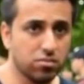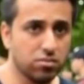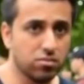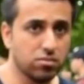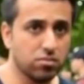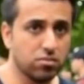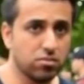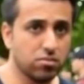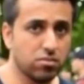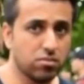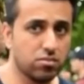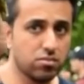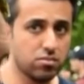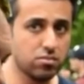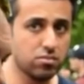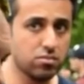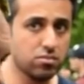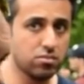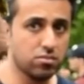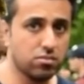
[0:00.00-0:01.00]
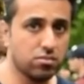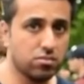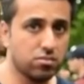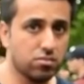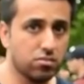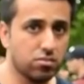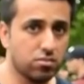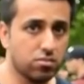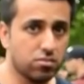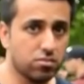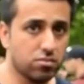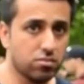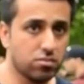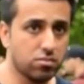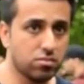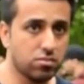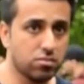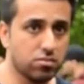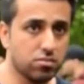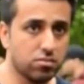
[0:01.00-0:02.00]

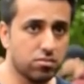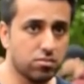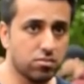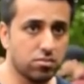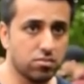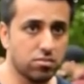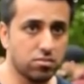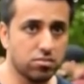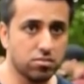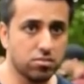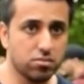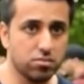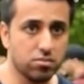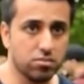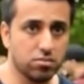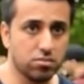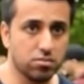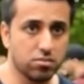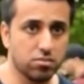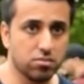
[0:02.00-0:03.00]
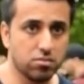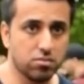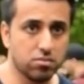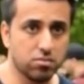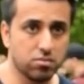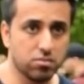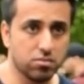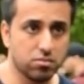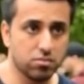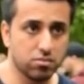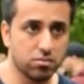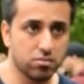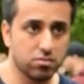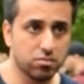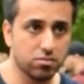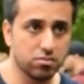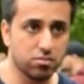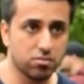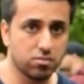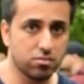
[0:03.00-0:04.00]

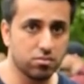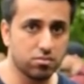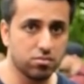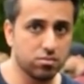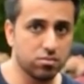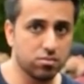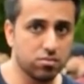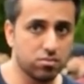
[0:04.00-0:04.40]
[no speech]